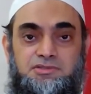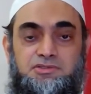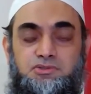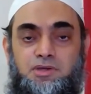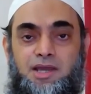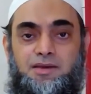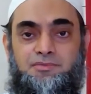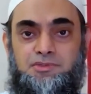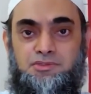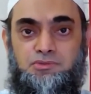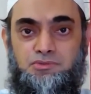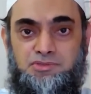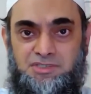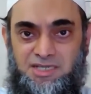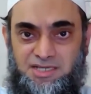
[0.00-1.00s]
you have
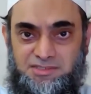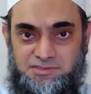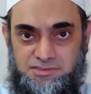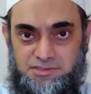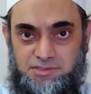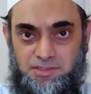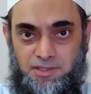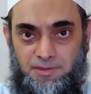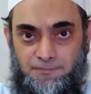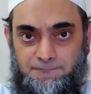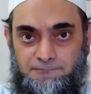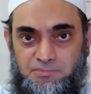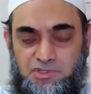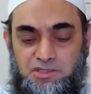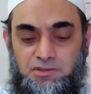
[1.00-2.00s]
2 chances.
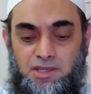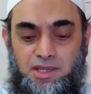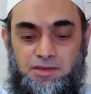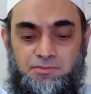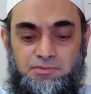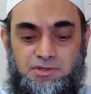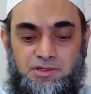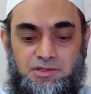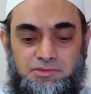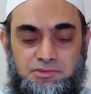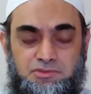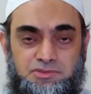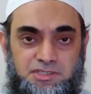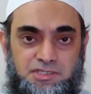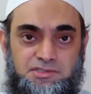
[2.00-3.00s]
You have
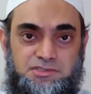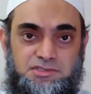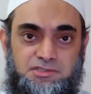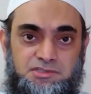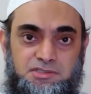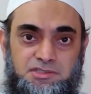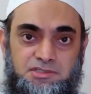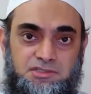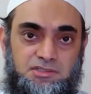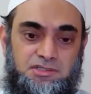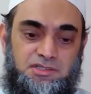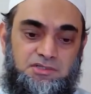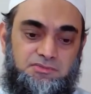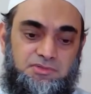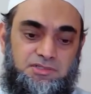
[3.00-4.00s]
2 chances.
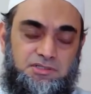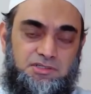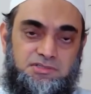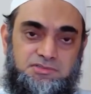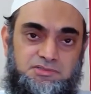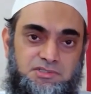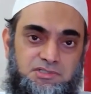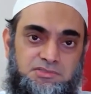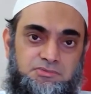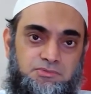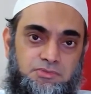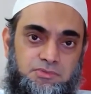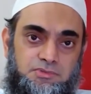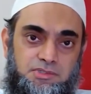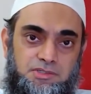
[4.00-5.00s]
Even it's
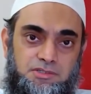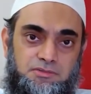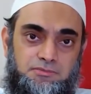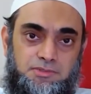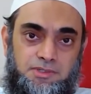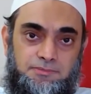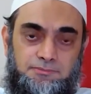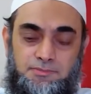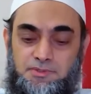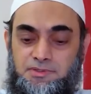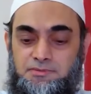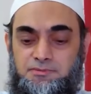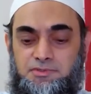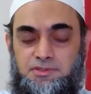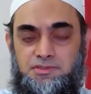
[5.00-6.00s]
for a wife.
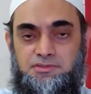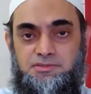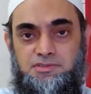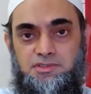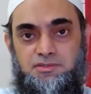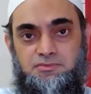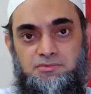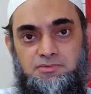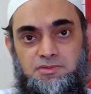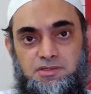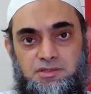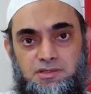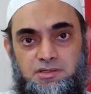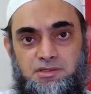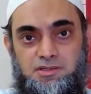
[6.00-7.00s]
Even
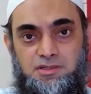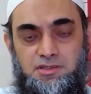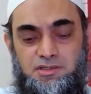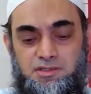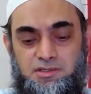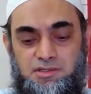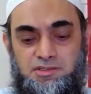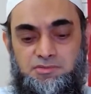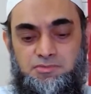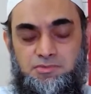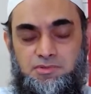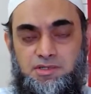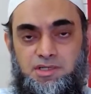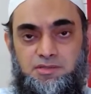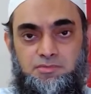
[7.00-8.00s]
it's
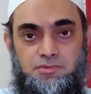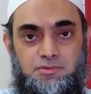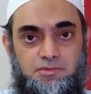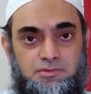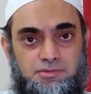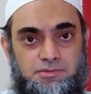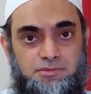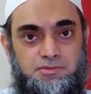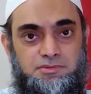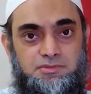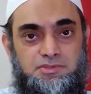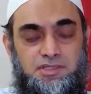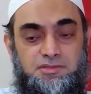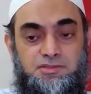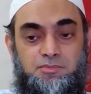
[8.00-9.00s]
for husband also.
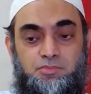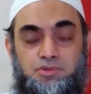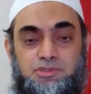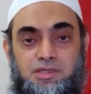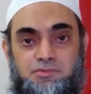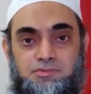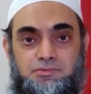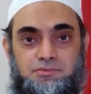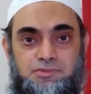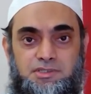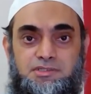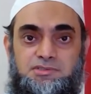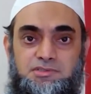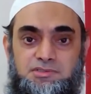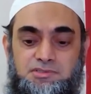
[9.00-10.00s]
So they both have 2
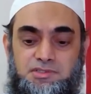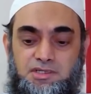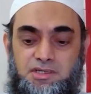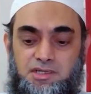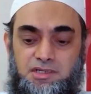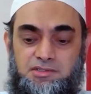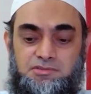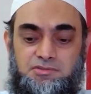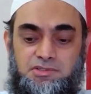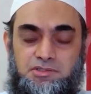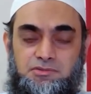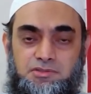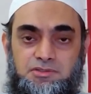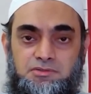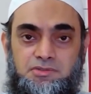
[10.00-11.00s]
chances. Either
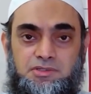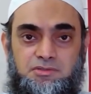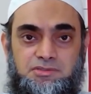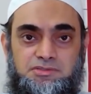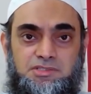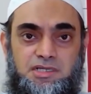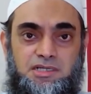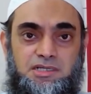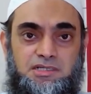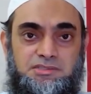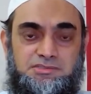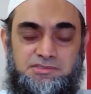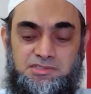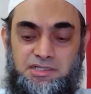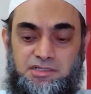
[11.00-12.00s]
you can reconcile
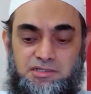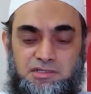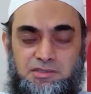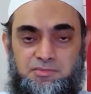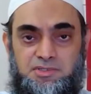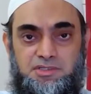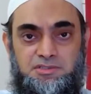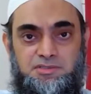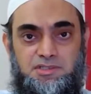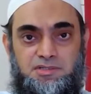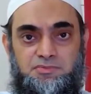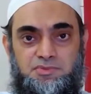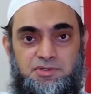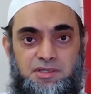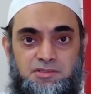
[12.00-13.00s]
and stay in a limitation.
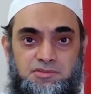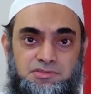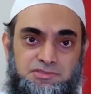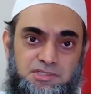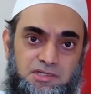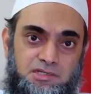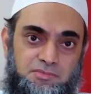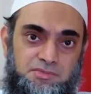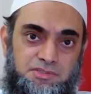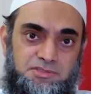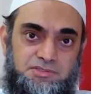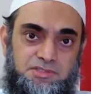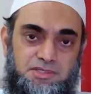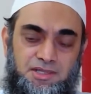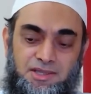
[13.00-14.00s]
If you cannot stay a
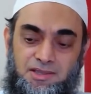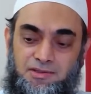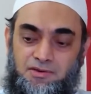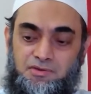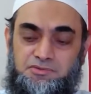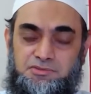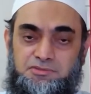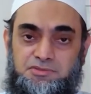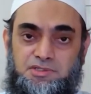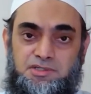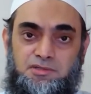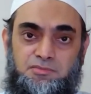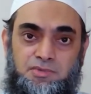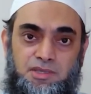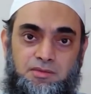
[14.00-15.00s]
limitation, or to
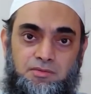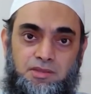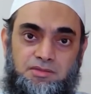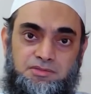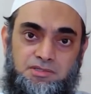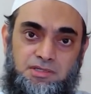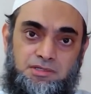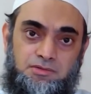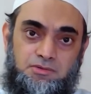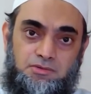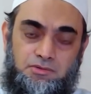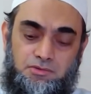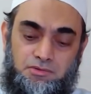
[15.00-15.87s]
sarih bi ihsan,